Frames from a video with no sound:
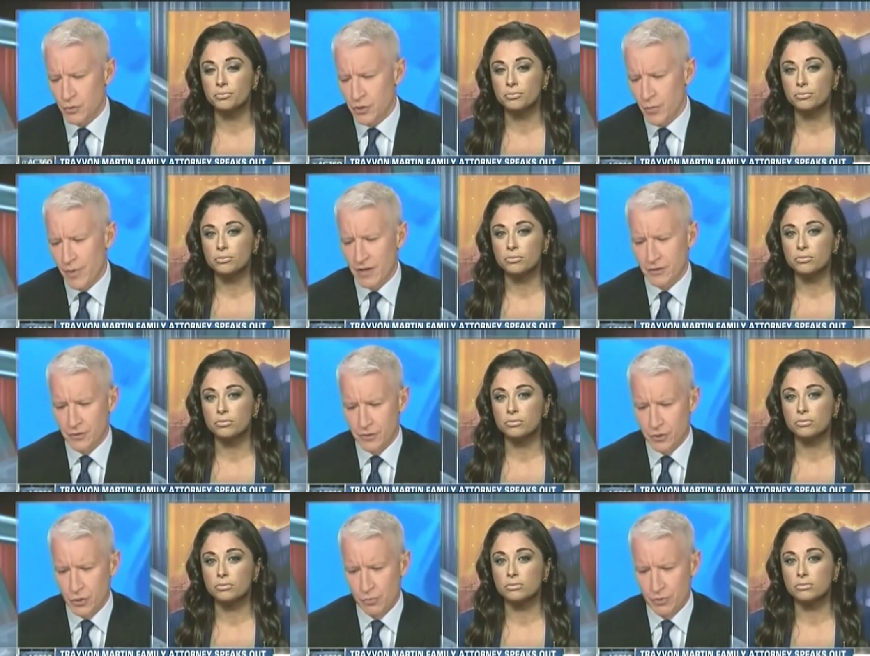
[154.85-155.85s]
Speaker 1: just want to go back to
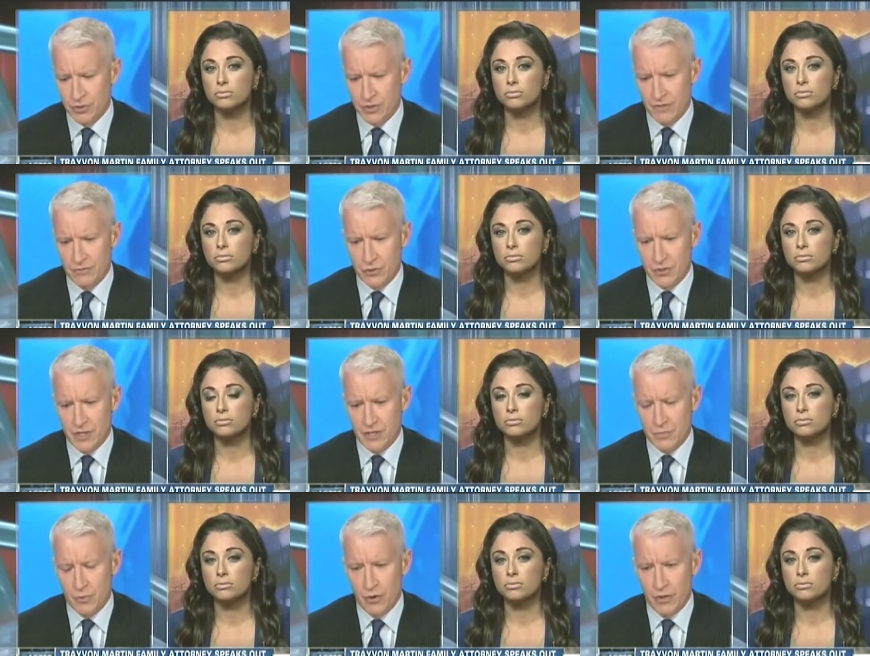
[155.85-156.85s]
the two police officers'
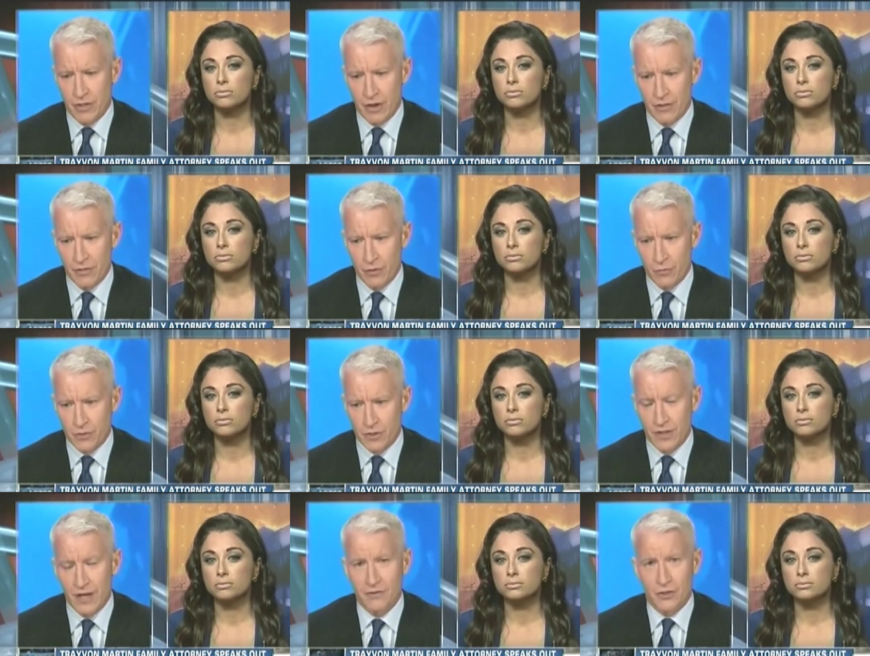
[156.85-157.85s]
testimony. There, there was
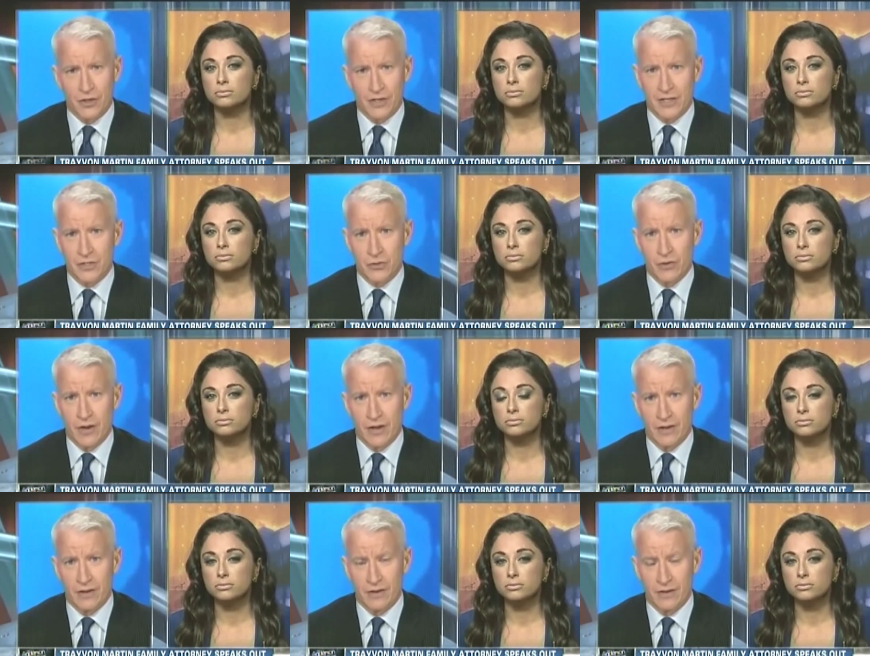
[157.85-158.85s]
a lot of talk
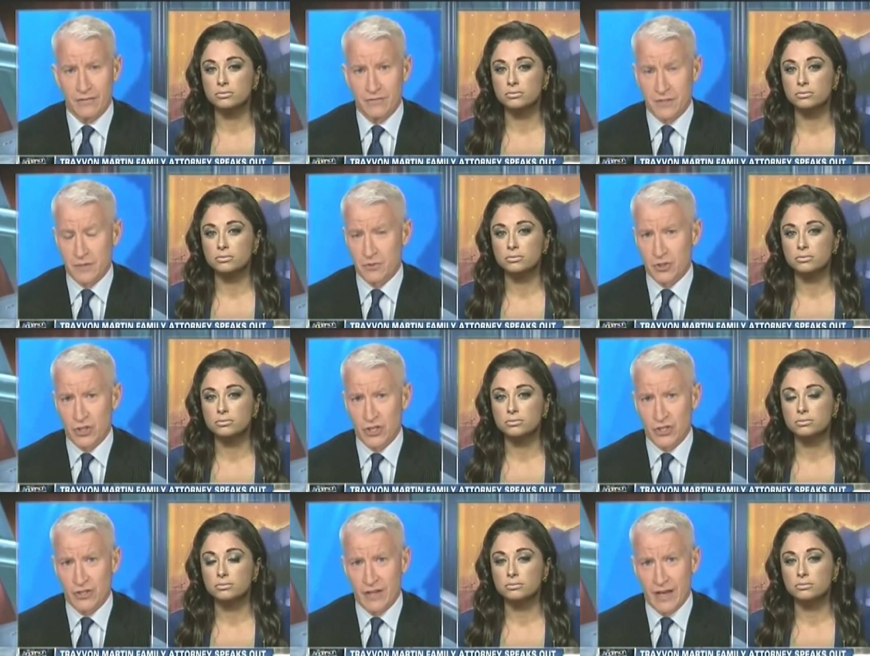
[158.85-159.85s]
yesterday, uh, even some
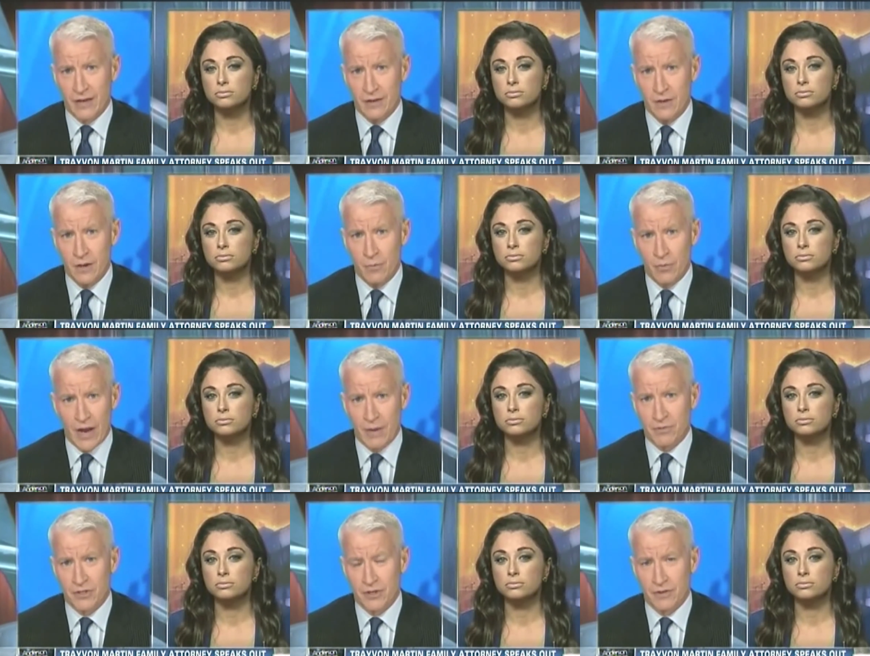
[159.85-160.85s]
suggestion that
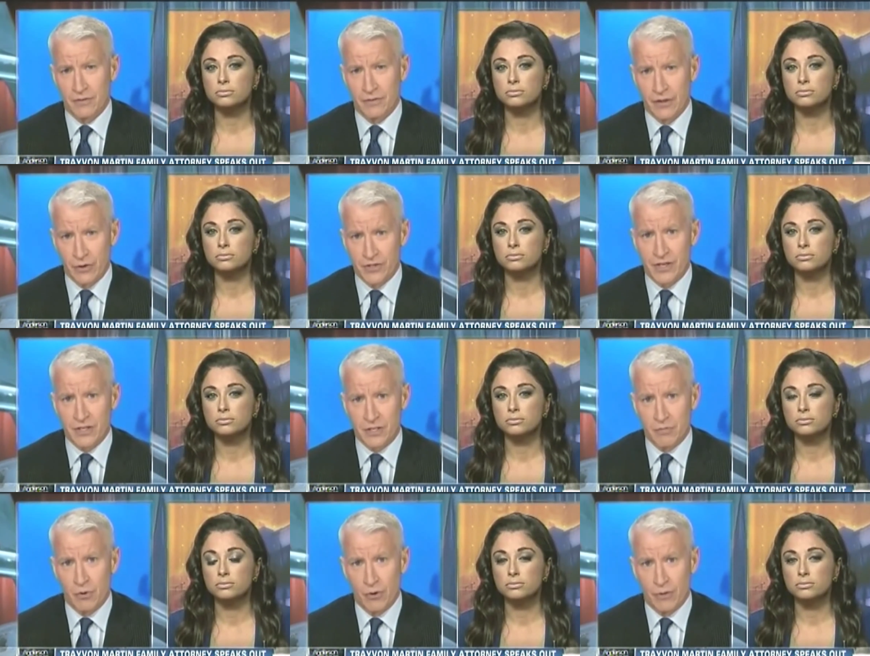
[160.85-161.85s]
perhaps th their
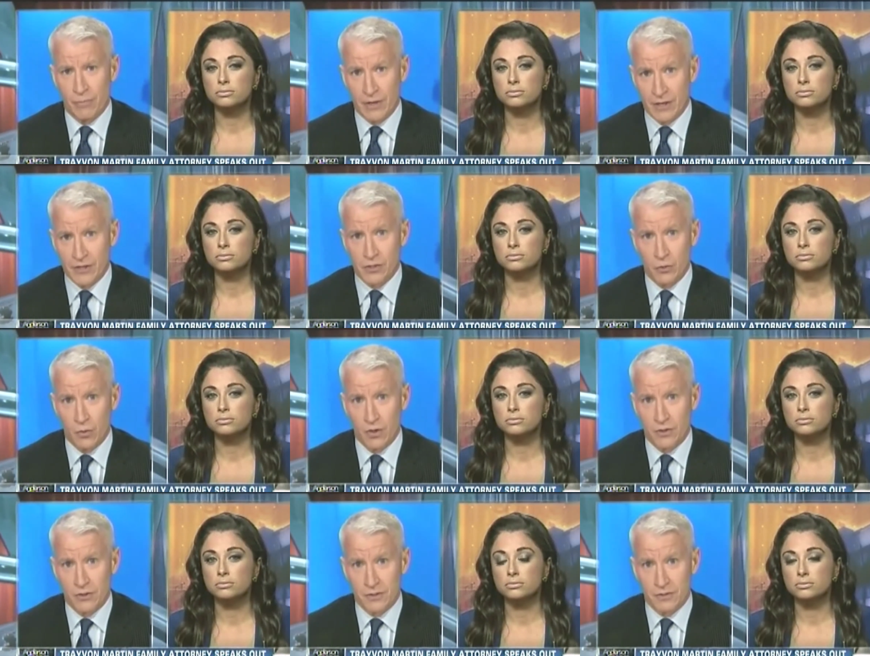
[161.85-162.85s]
testimony, because it
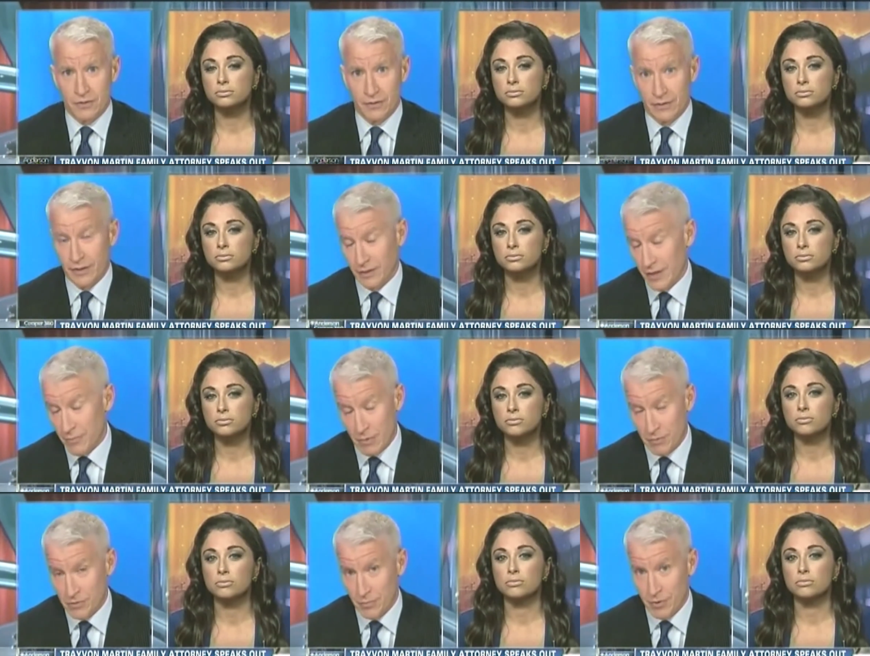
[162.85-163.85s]
was, in, in a lot of
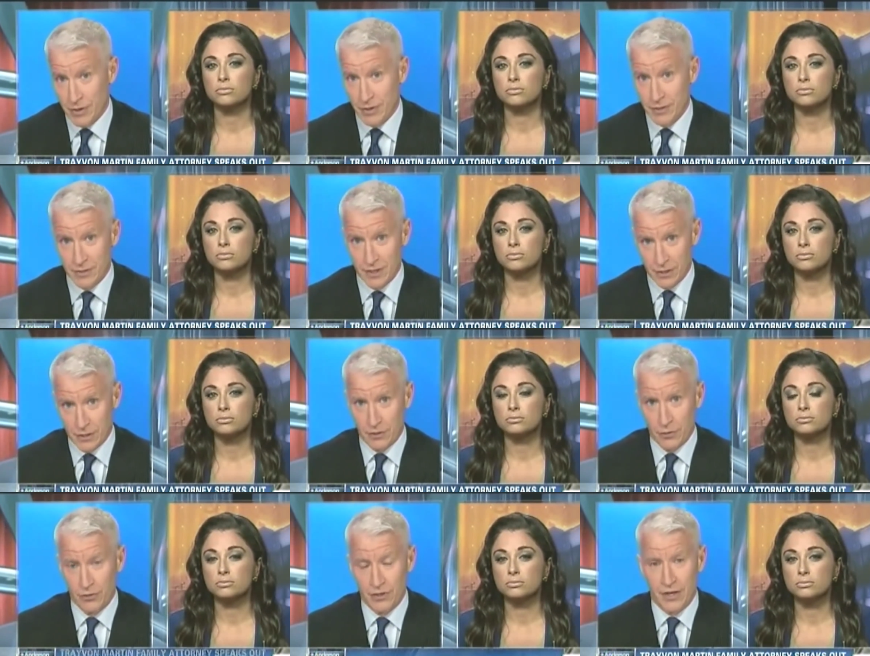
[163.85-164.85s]
people's opinions, not
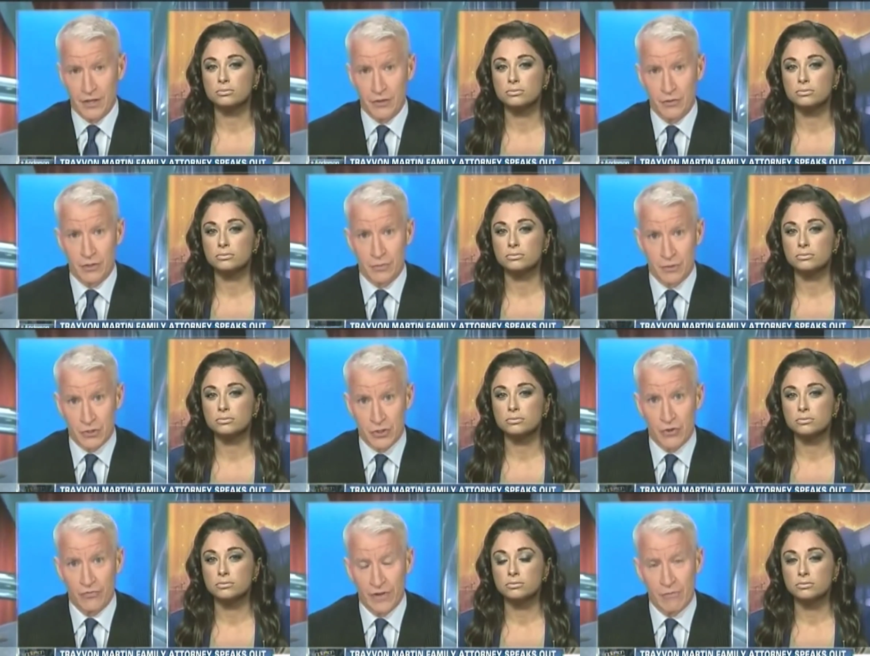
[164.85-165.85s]
clearly not yours, but
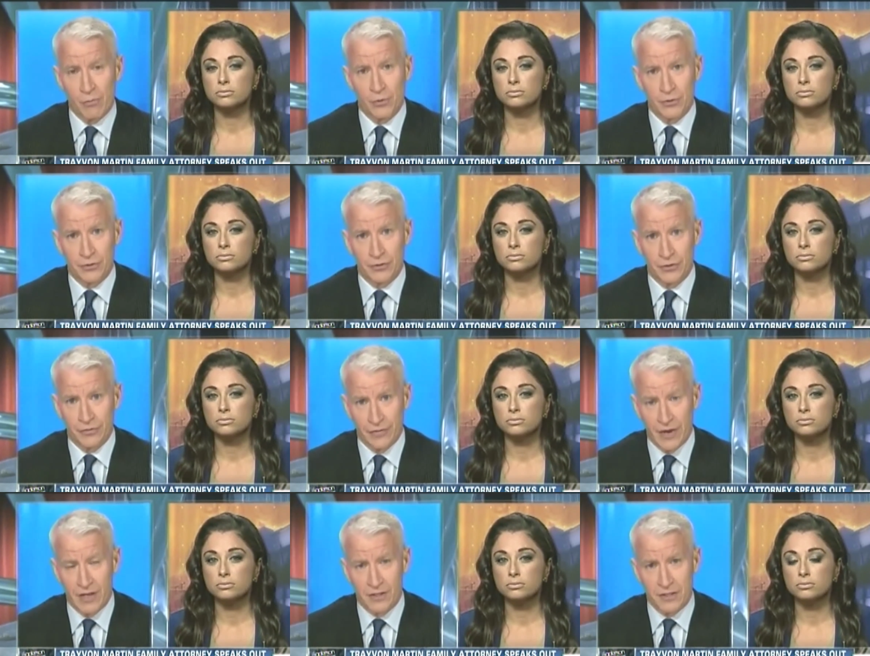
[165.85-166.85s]
so favorable to the
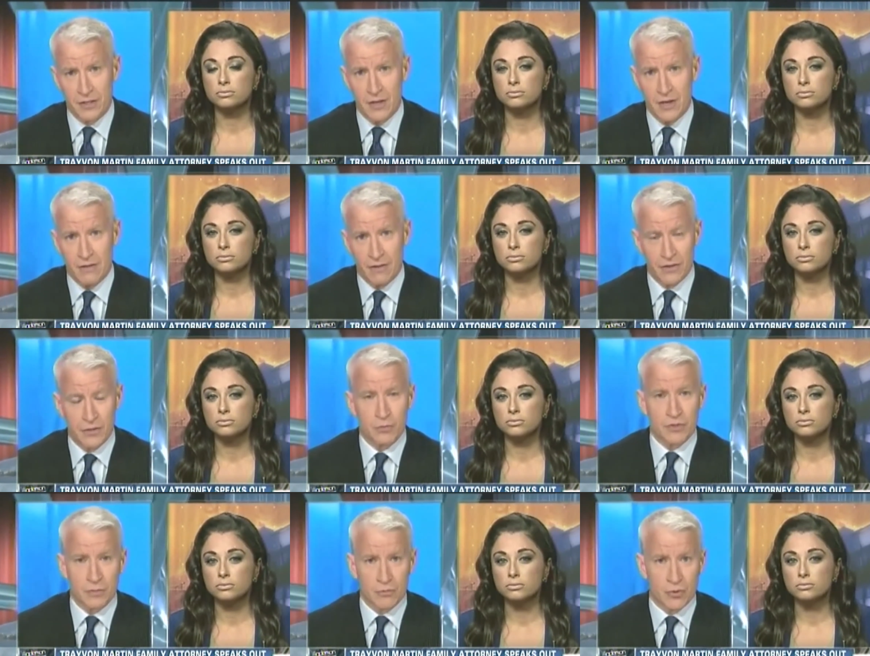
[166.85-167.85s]
defense, that this
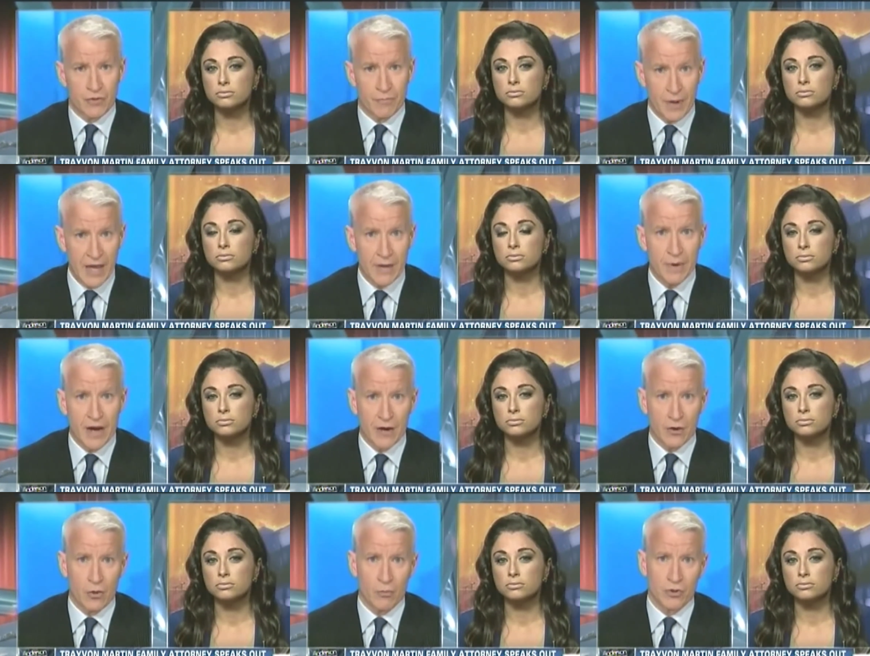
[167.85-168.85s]
was some sort of
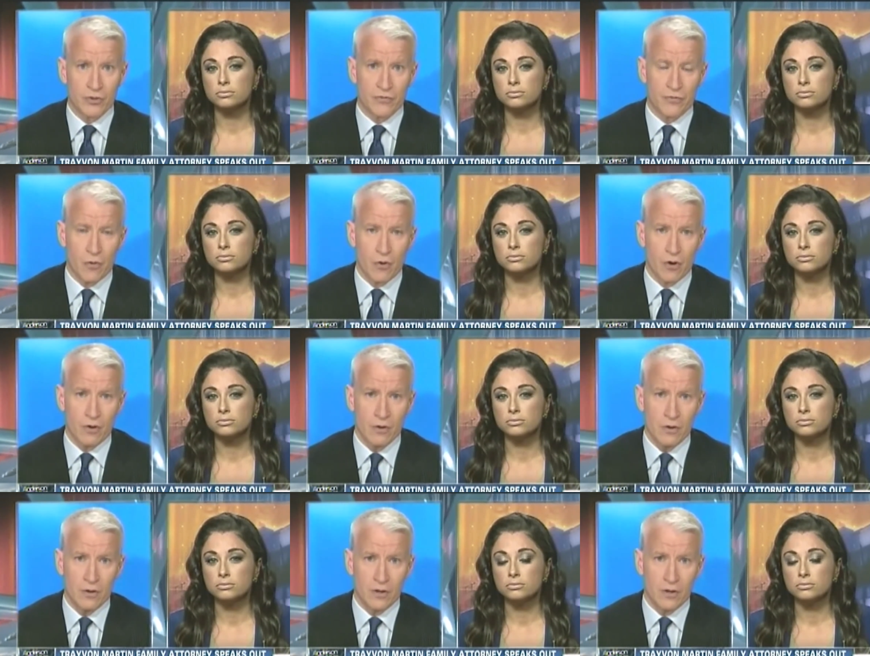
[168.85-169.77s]
payback almost for